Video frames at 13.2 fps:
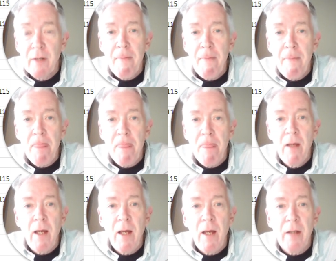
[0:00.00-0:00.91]
And if I
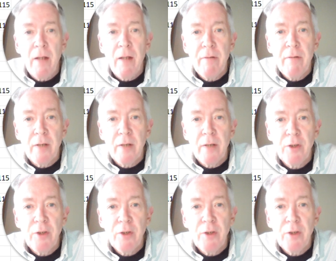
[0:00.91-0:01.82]
show you
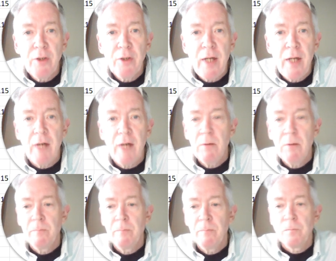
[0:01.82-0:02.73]
now, if